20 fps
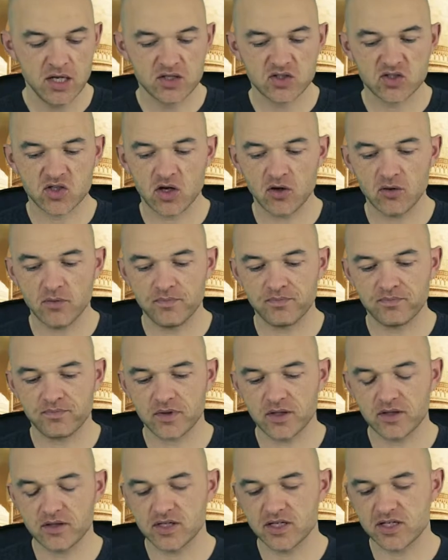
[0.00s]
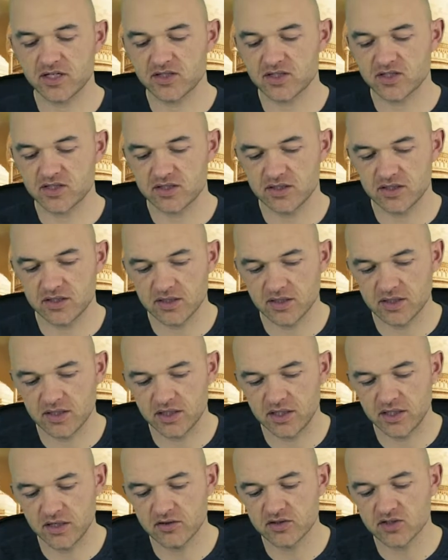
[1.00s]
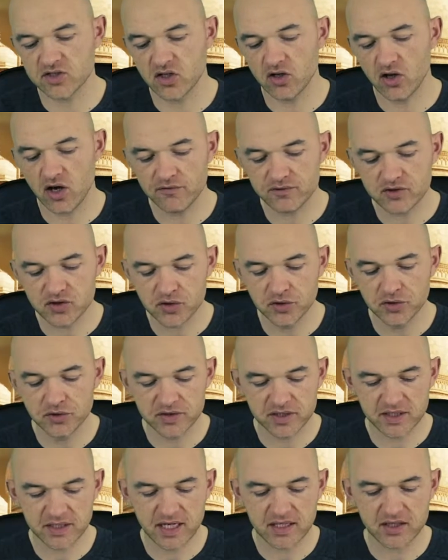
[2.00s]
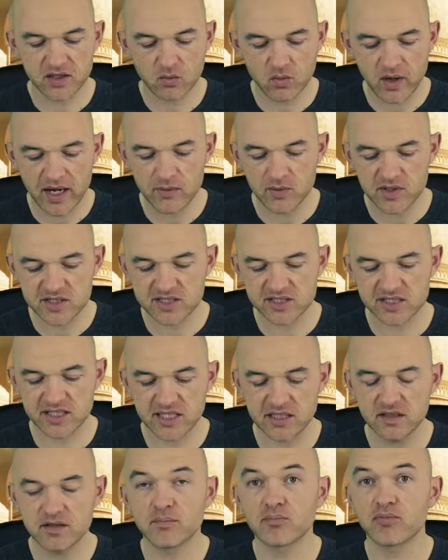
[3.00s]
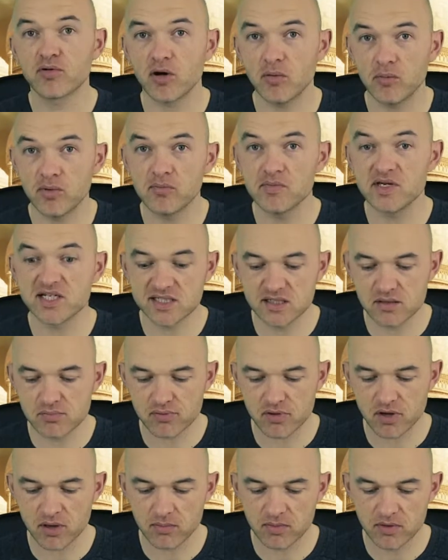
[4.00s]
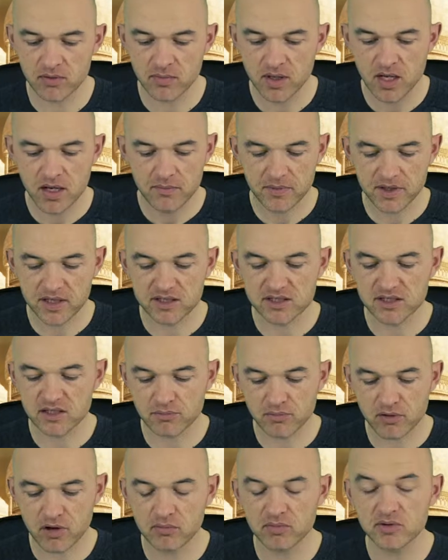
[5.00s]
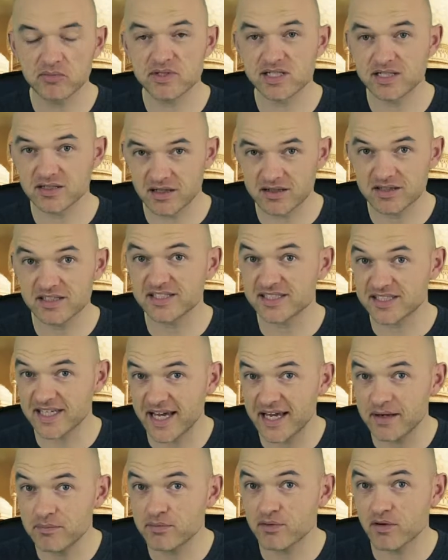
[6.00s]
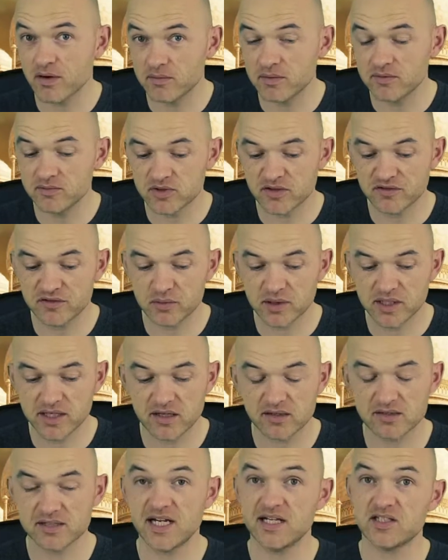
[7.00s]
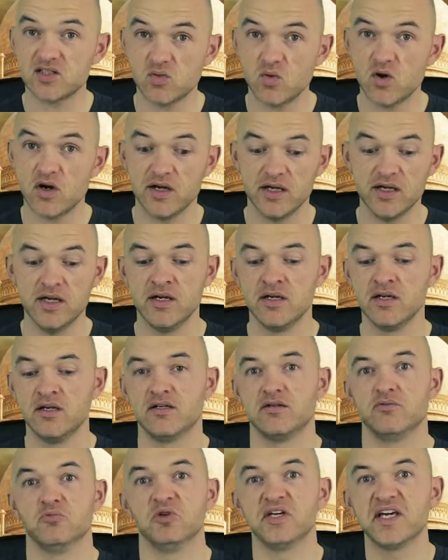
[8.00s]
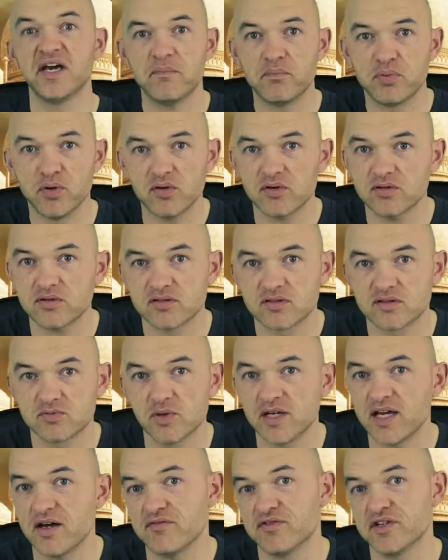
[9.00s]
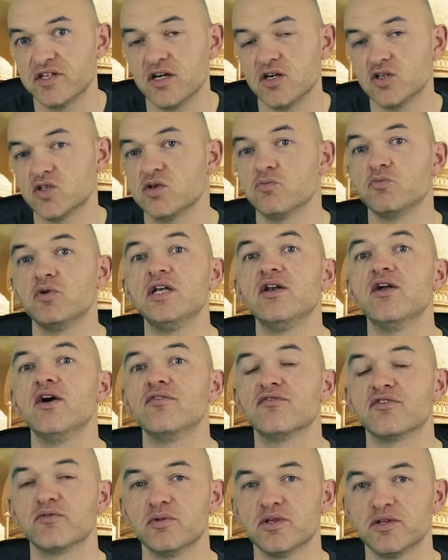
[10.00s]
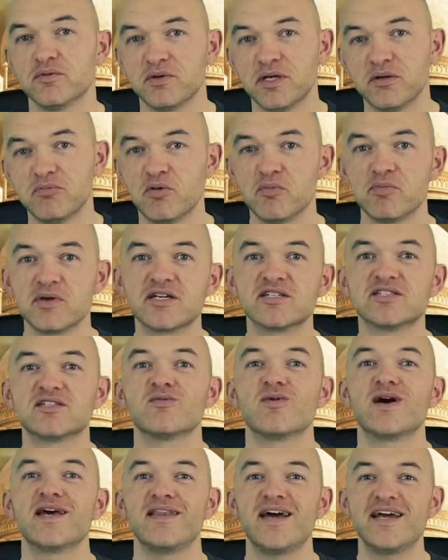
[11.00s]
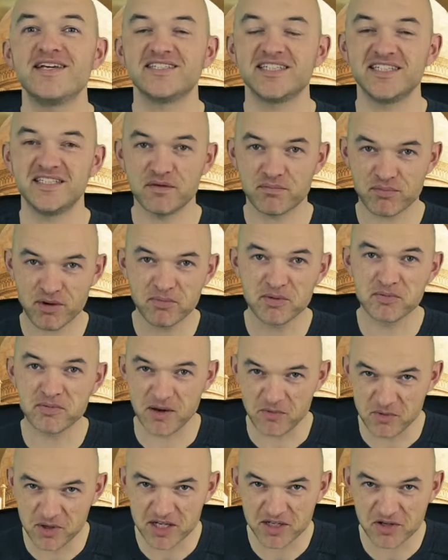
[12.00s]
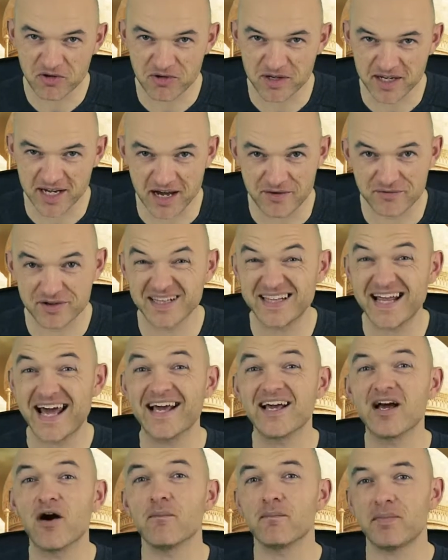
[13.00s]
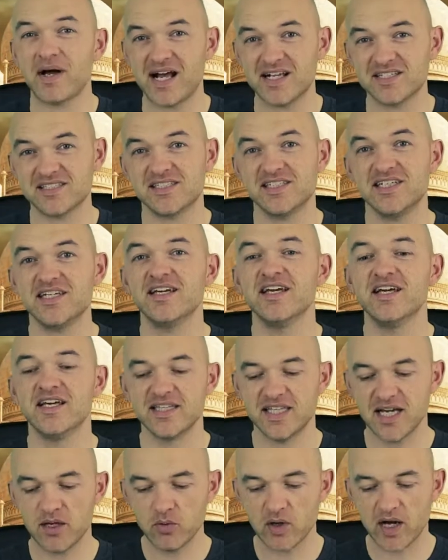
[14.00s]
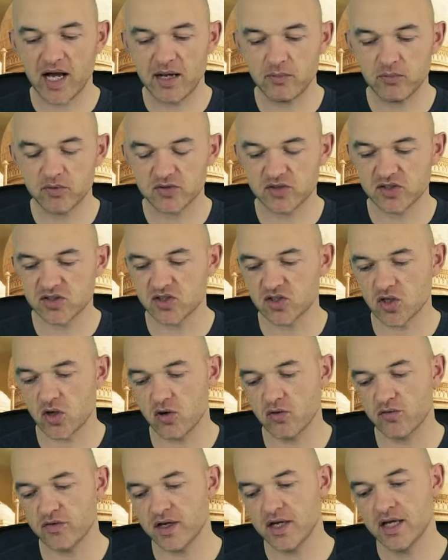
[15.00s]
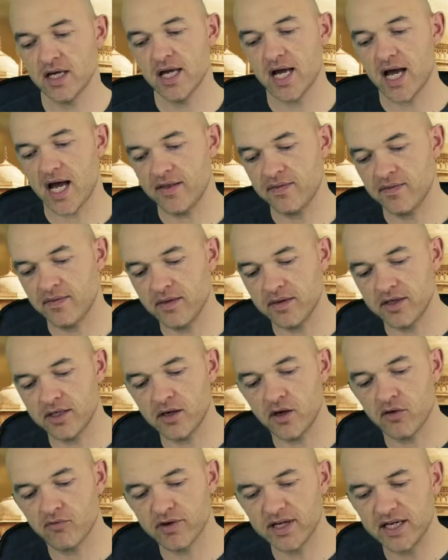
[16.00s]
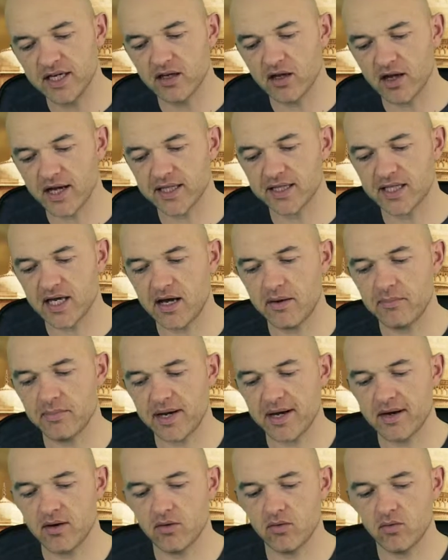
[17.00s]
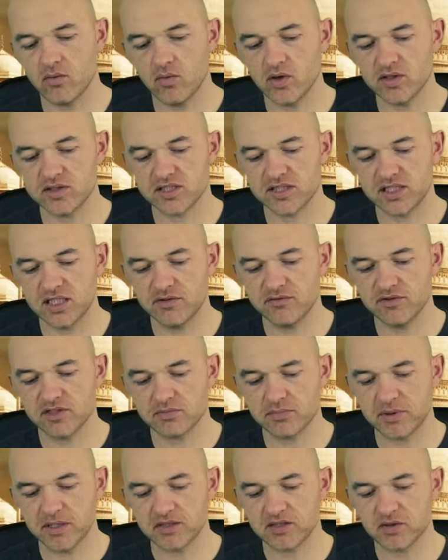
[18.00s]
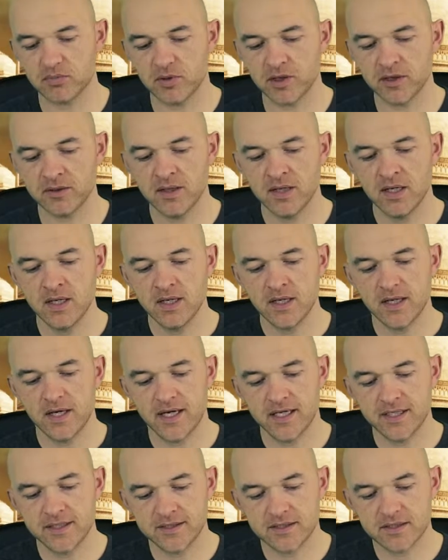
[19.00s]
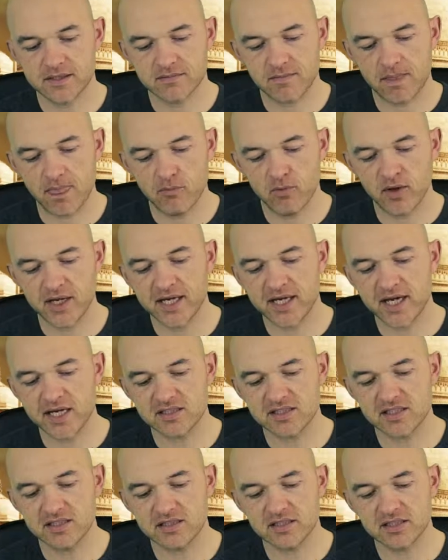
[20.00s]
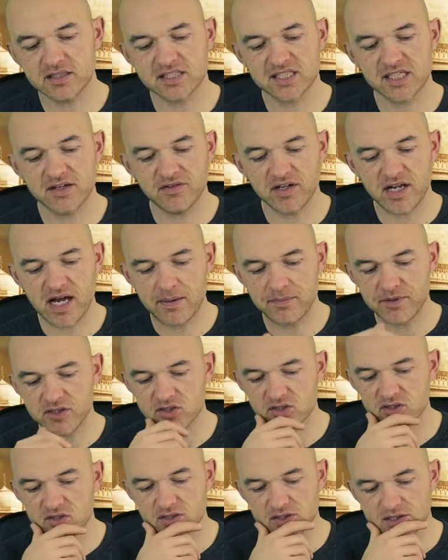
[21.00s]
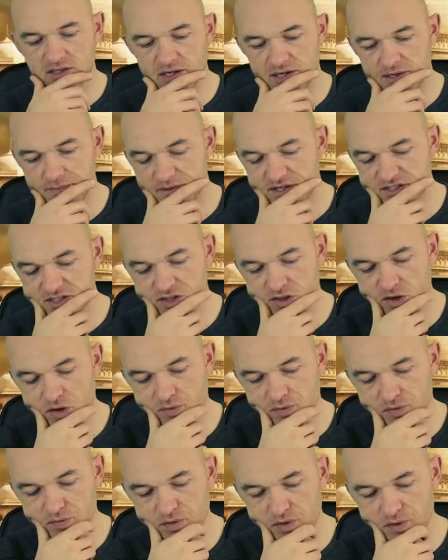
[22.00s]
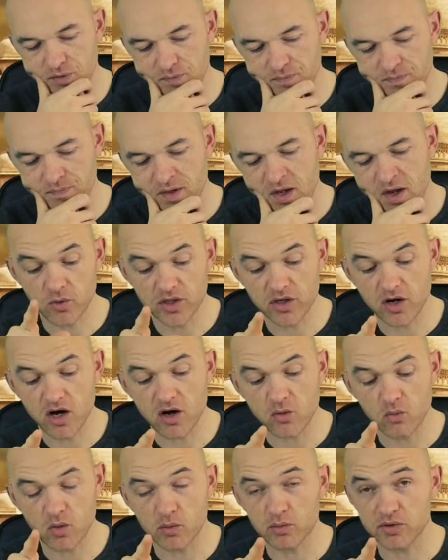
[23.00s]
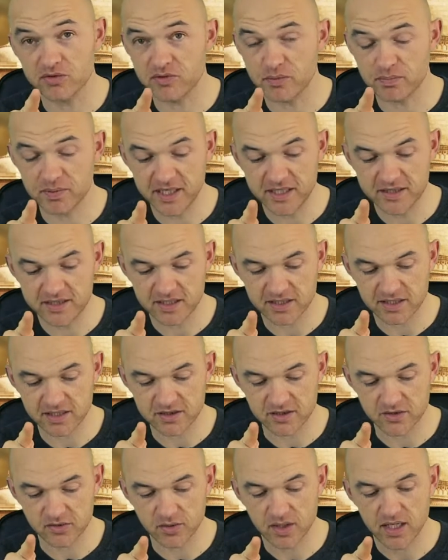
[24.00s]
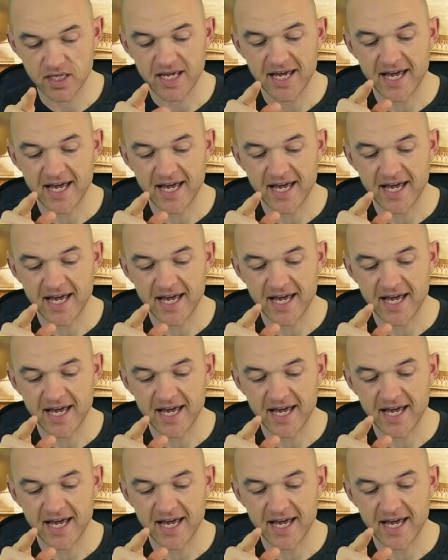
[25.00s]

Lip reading: So there's a lot of truth in that. The way we see the problem is the problem because the problem is not the same problem to everybody else. That's why we get books, we get videos, and we learn from other people because the way they see the problem that we're currently having, they got past it, they were able to solve it. And, I really like that about what Stephen's picked up on. And when he gets into the 7 habits as an overview, we are what we repeatedly do.